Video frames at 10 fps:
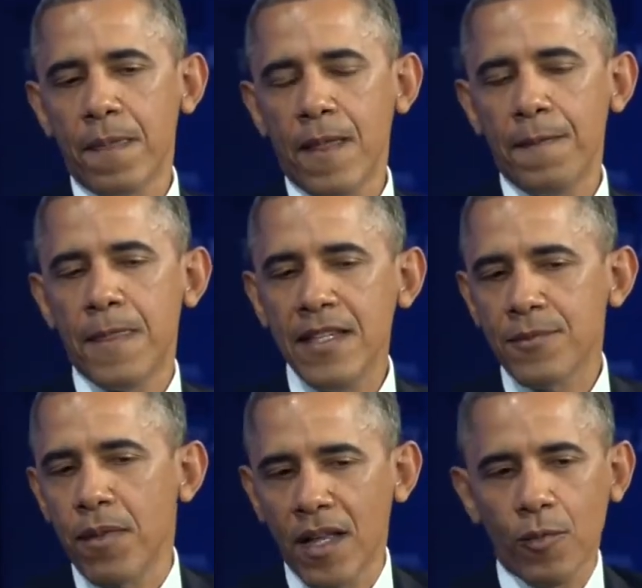This,
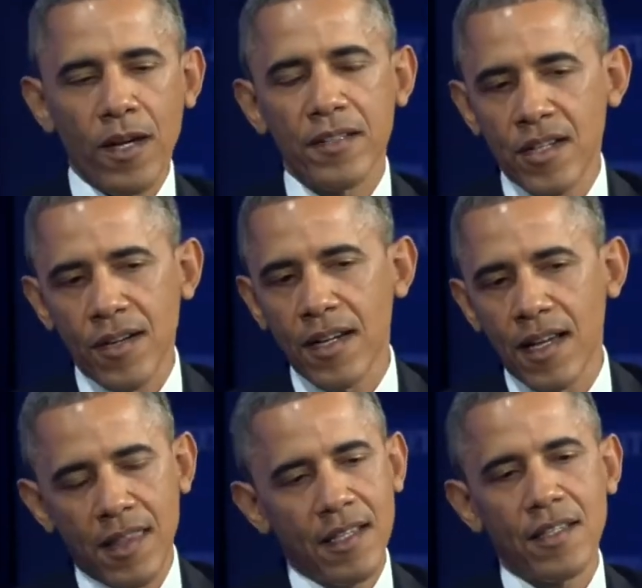by the way, Jerry, I
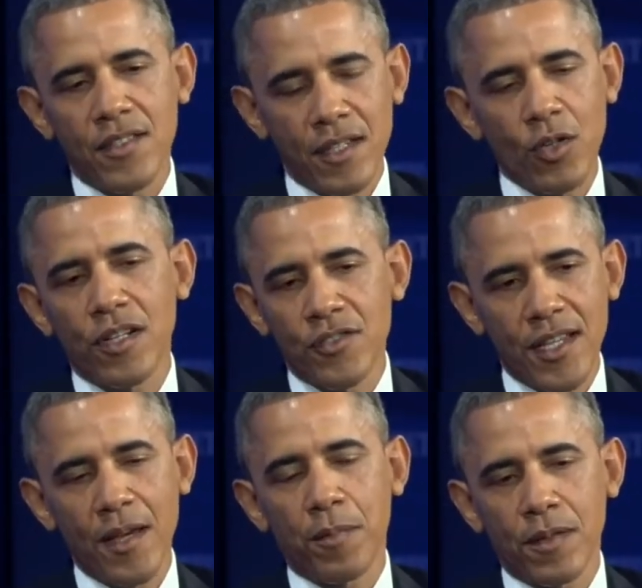think is a good
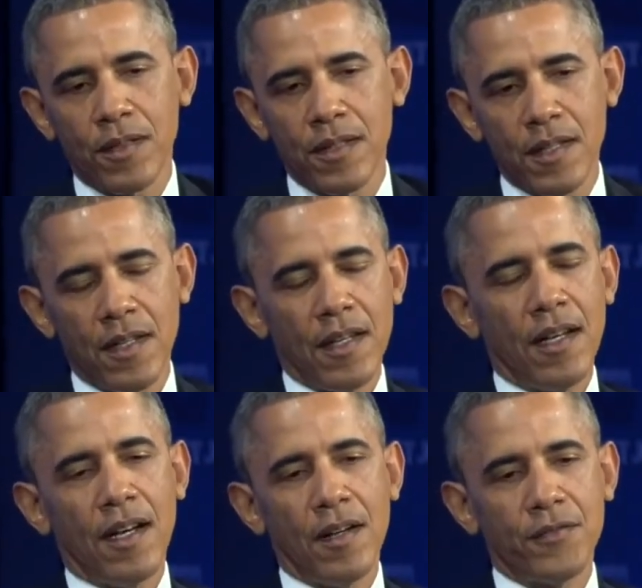example
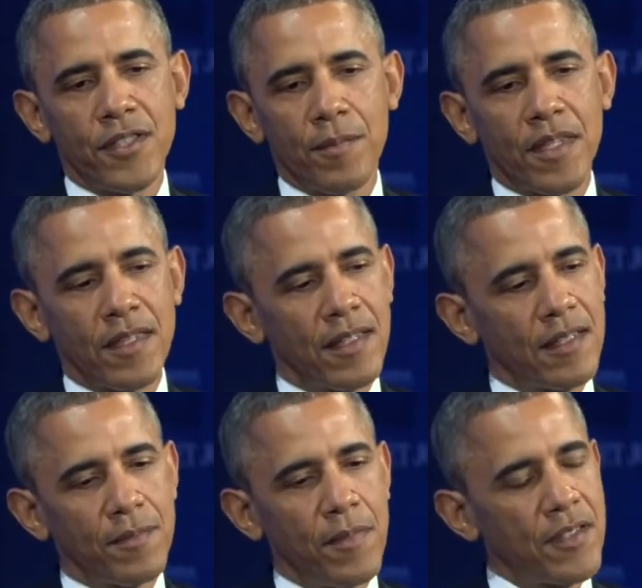of something
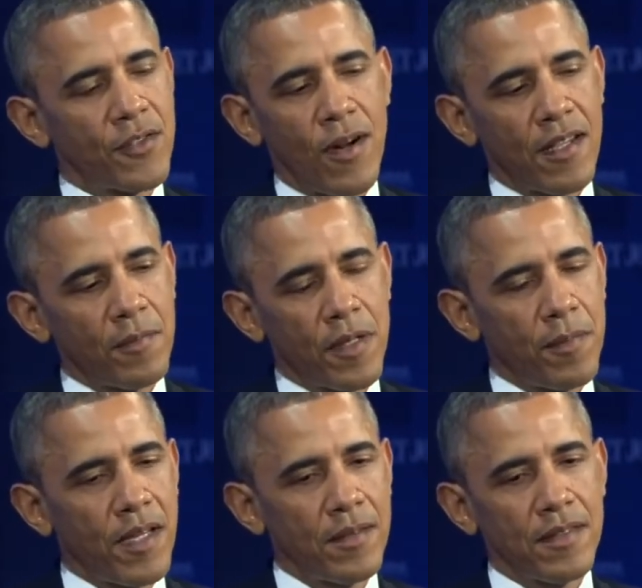that's been striking me
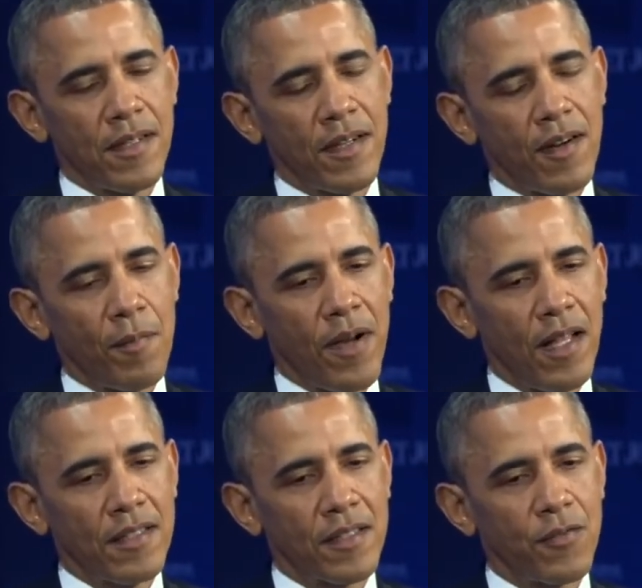about our
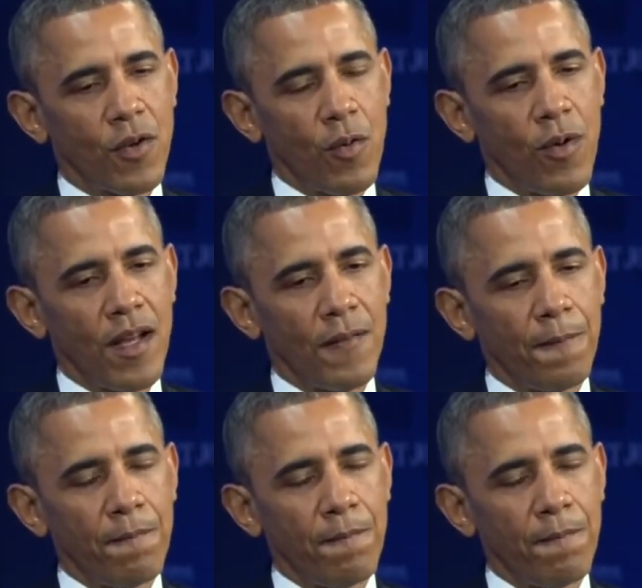politics for a while.